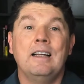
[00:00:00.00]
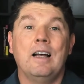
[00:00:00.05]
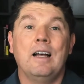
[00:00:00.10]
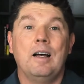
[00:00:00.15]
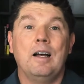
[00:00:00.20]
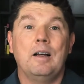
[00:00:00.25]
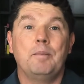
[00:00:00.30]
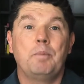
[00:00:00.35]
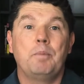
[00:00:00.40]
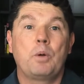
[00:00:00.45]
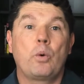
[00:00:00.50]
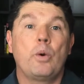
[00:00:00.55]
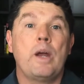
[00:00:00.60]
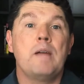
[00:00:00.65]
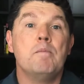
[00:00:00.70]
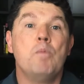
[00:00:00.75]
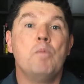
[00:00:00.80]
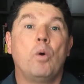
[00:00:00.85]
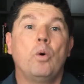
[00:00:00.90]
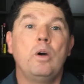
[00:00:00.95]
uh,
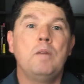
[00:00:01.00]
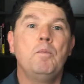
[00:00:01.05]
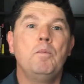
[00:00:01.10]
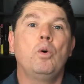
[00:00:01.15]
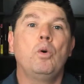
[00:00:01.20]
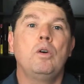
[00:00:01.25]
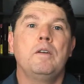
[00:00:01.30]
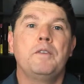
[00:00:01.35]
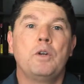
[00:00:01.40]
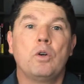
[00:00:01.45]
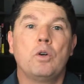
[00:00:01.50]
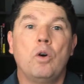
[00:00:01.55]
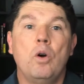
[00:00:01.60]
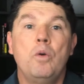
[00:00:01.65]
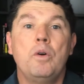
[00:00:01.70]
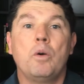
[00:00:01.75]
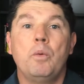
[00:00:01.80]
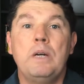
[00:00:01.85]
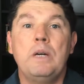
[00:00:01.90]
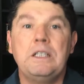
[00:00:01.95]
create more and more of your
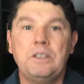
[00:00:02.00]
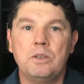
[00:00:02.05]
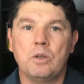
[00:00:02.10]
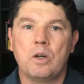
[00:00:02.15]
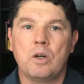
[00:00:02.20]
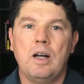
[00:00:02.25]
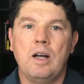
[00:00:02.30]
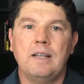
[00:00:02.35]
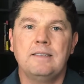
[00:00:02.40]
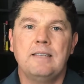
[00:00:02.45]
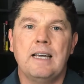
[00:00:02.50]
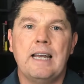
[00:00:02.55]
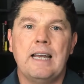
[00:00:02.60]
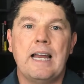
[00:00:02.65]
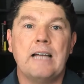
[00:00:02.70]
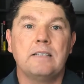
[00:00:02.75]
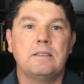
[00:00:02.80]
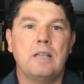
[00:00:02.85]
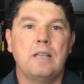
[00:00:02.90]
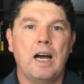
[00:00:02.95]
own original content
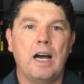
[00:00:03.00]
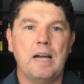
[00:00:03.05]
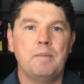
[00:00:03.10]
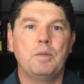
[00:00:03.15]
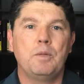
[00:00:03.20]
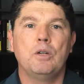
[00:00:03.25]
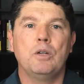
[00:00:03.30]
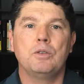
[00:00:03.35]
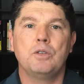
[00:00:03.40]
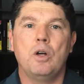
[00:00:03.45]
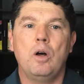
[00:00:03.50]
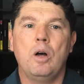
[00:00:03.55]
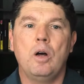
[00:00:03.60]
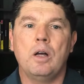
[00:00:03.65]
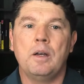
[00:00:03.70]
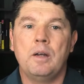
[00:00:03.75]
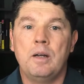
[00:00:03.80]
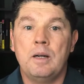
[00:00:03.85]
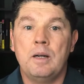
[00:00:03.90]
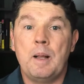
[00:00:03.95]
as time goes
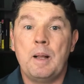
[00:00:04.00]
on.